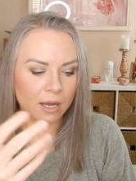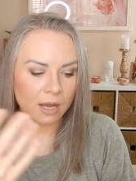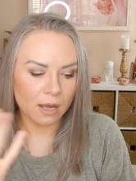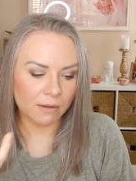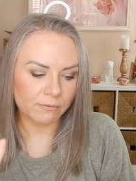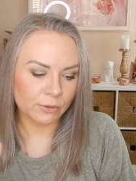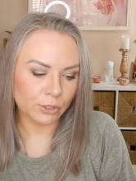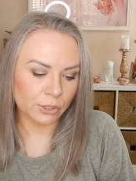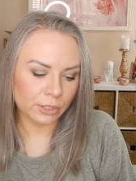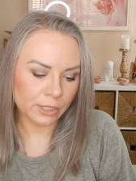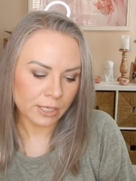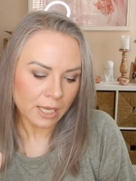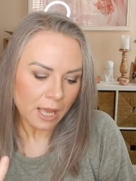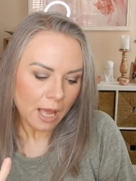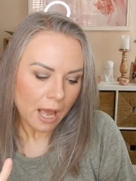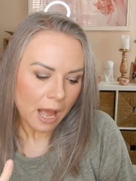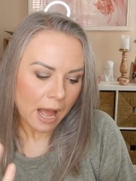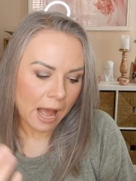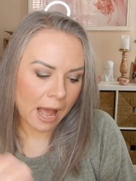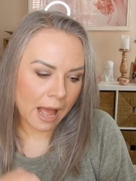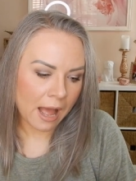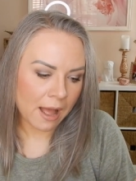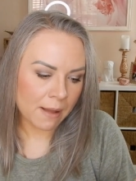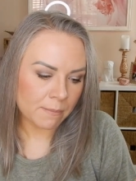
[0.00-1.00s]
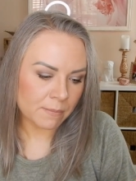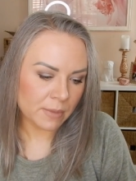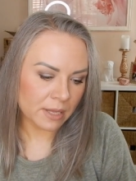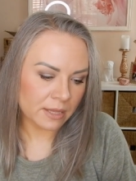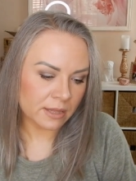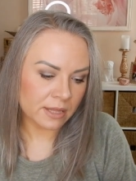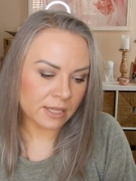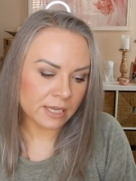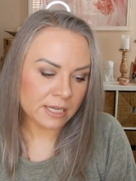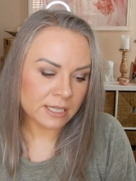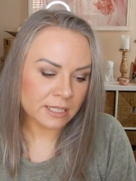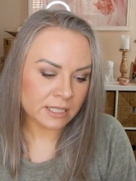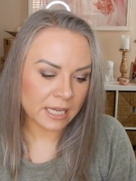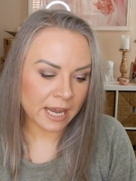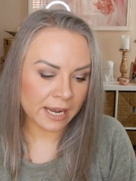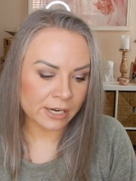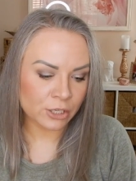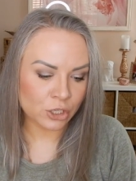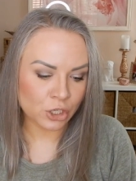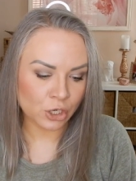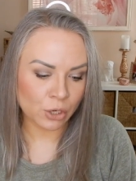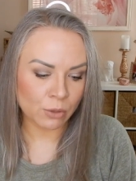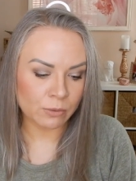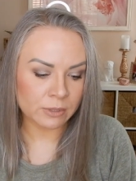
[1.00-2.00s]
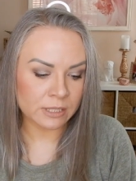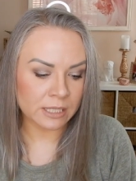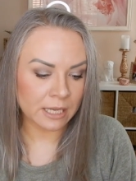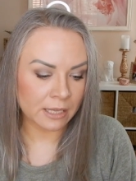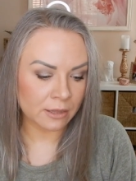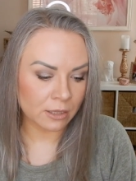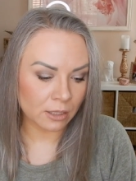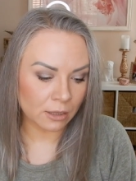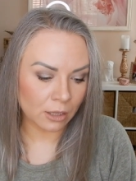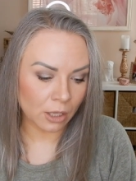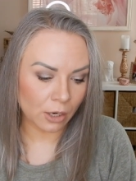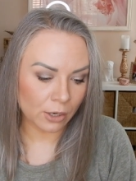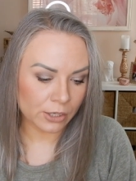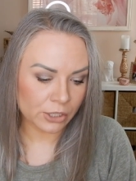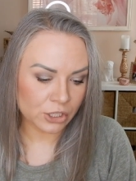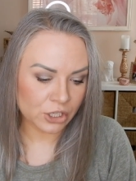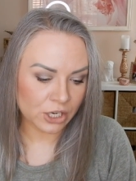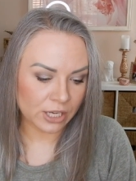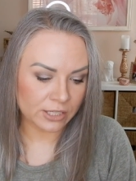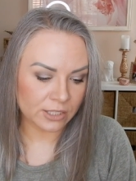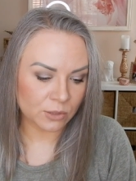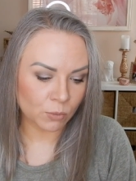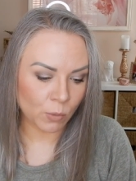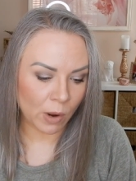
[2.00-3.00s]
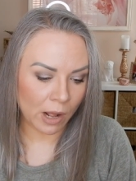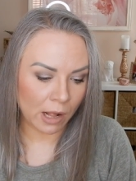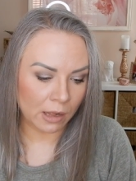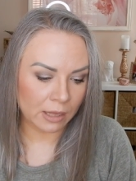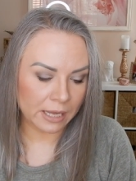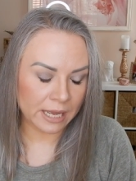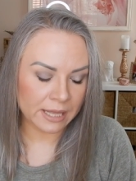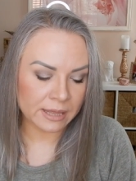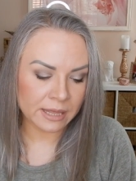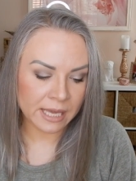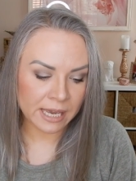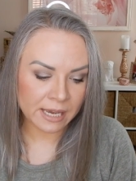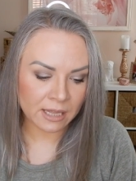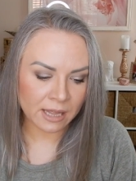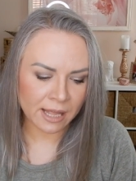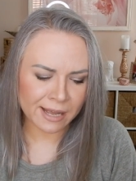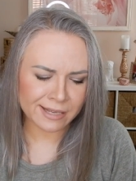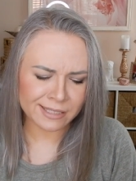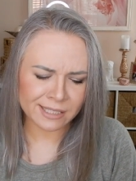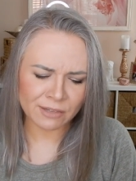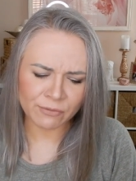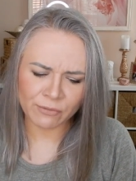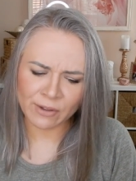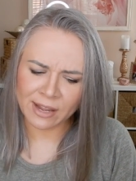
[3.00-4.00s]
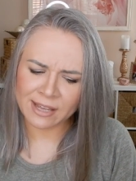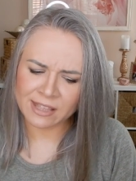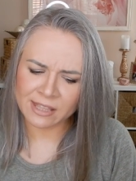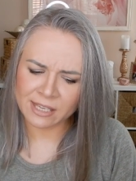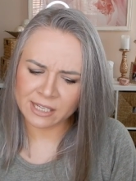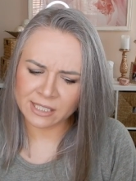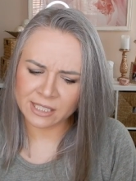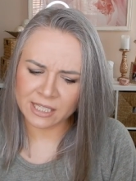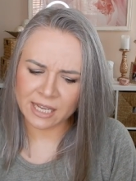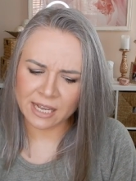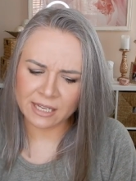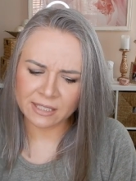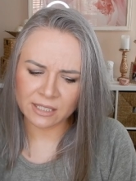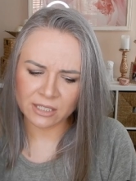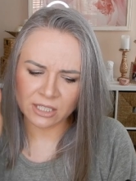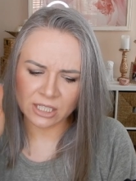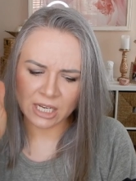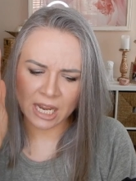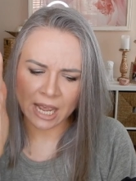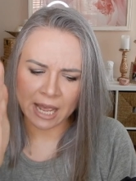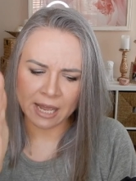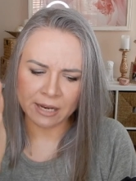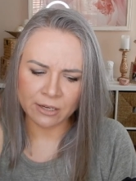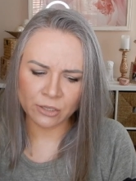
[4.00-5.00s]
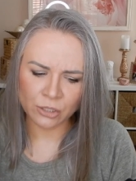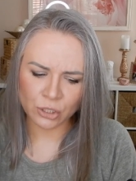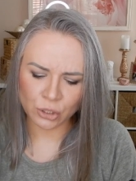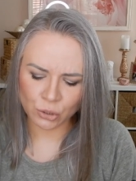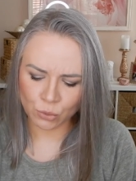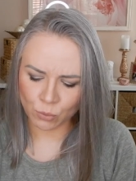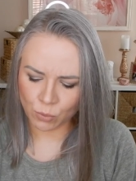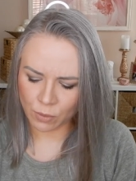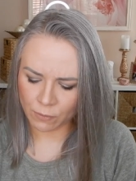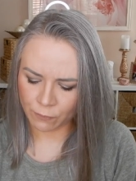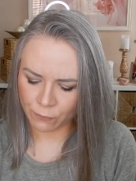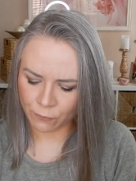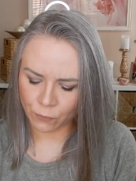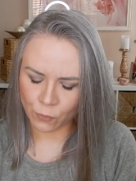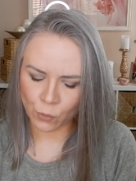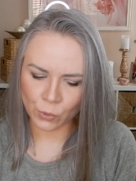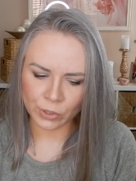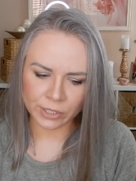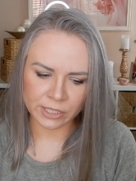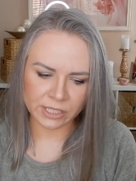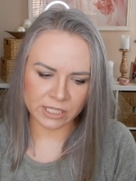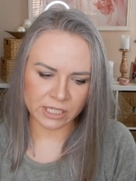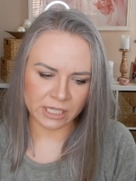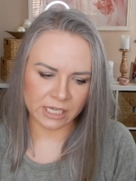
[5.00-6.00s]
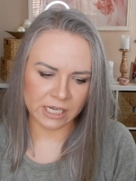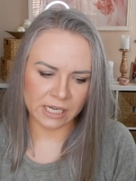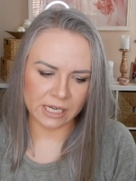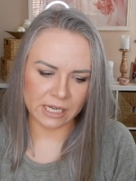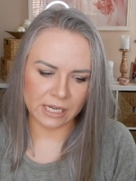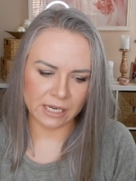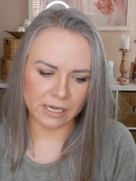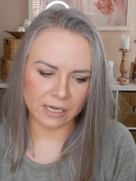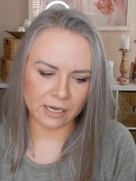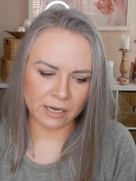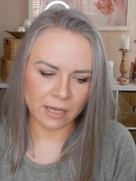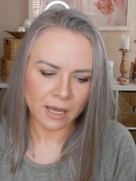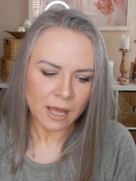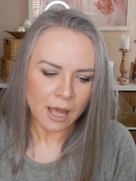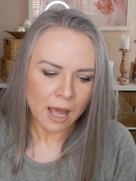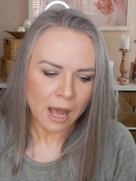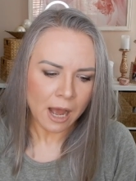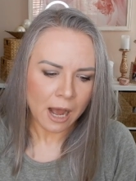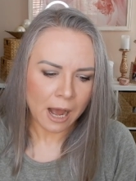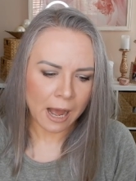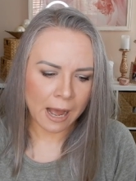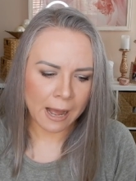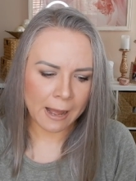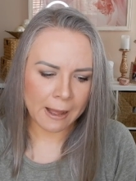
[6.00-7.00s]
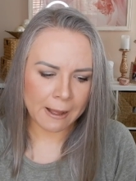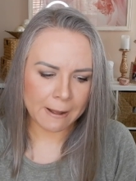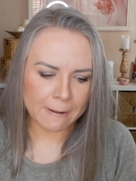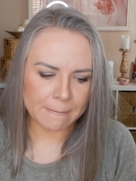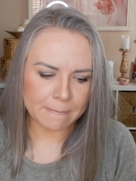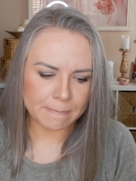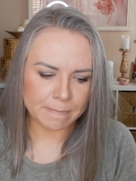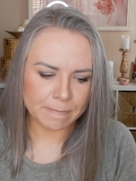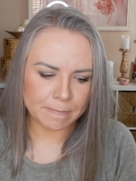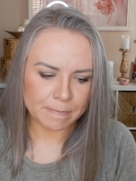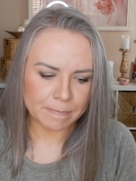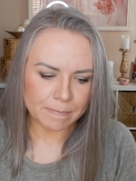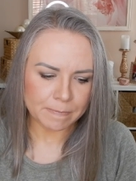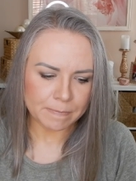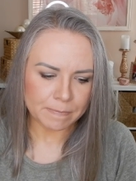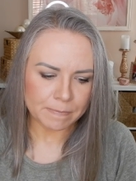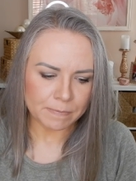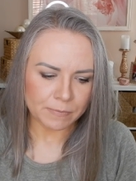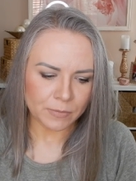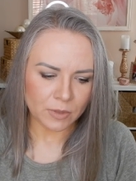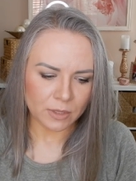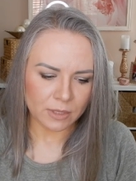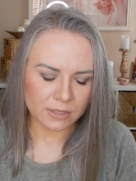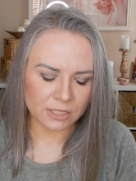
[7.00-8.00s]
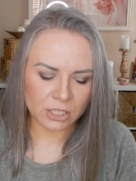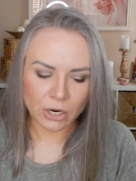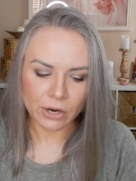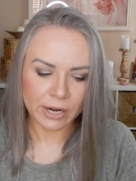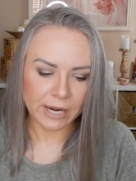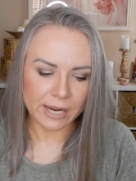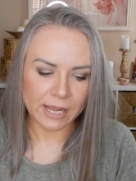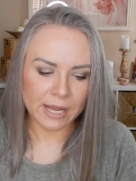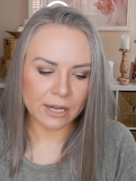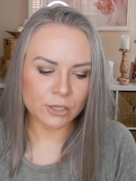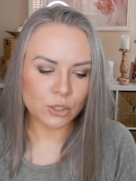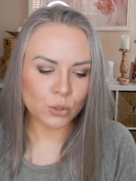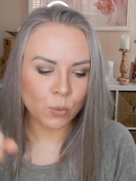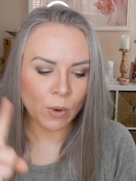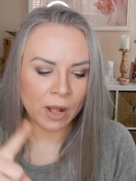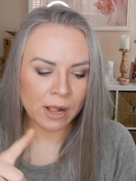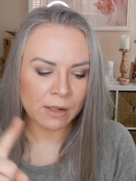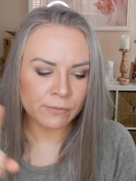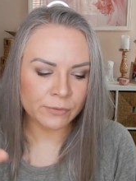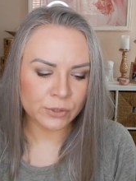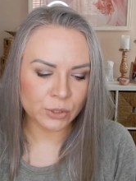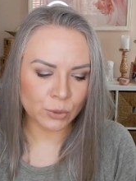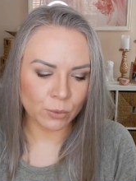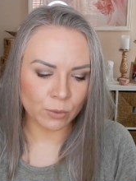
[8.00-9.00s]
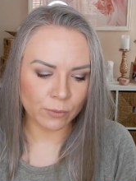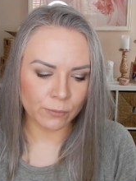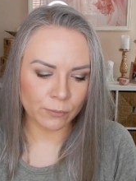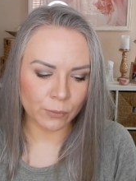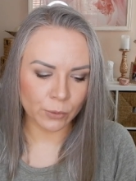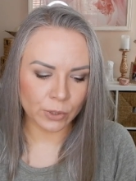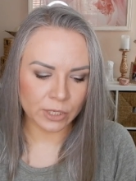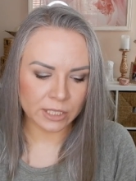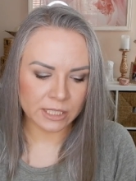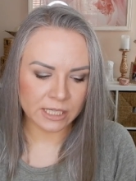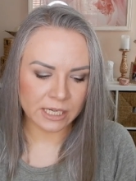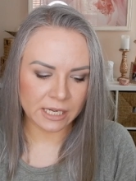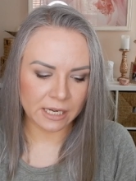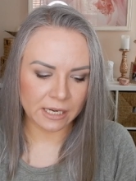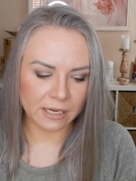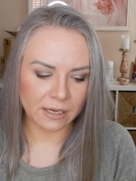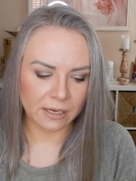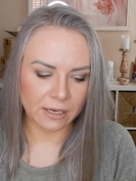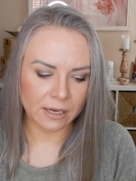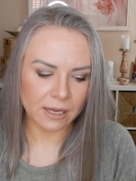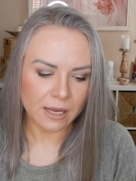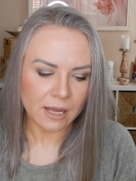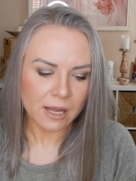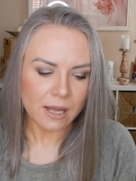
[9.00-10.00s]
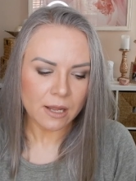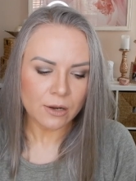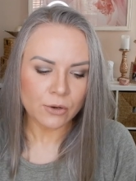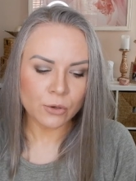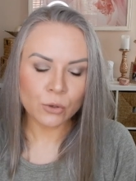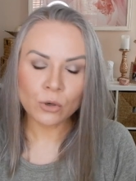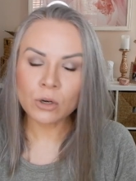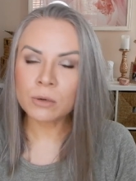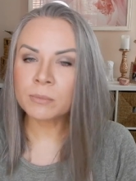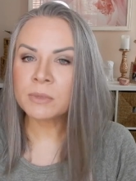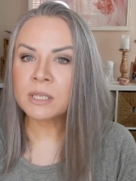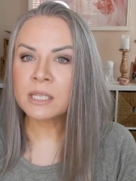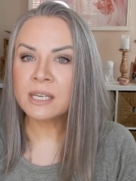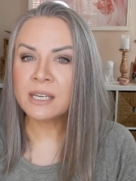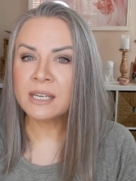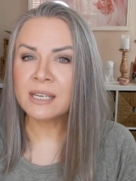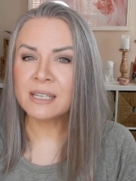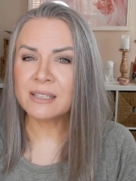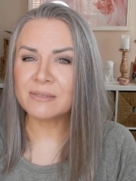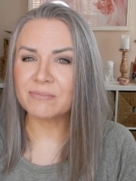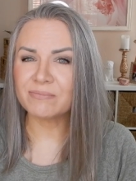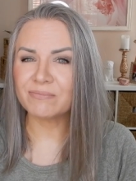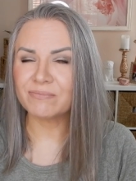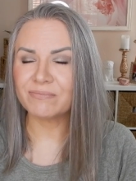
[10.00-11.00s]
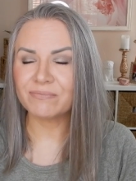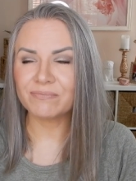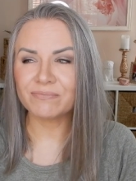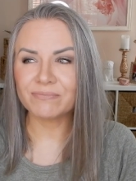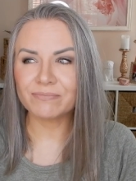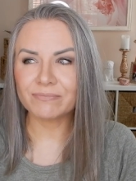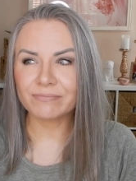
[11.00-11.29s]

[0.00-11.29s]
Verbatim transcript: covered. Um, this I chose in the large as well, and they classify this as a 10 to a 14. Um, sorry, a 12 to a 14. Normally,